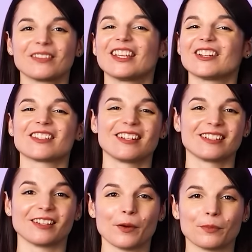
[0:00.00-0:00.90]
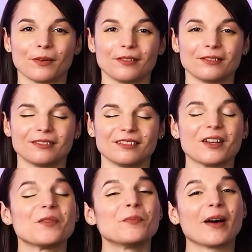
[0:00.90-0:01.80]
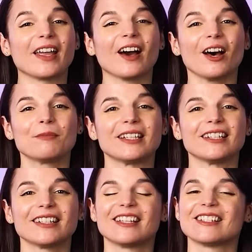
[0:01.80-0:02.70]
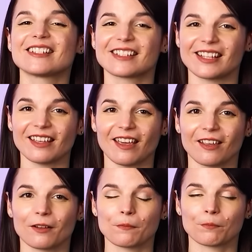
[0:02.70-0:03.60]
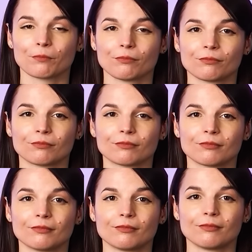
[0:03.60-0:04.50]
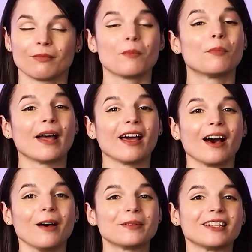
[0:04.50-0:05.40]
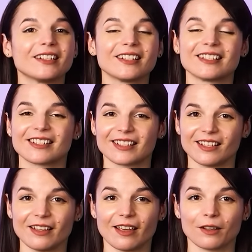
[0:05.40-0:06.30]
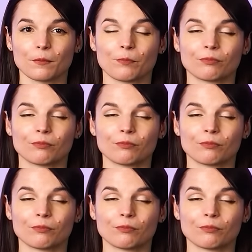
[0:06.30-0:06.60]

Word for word: Here's an example. My hobby is skiing. My hobby is skiing.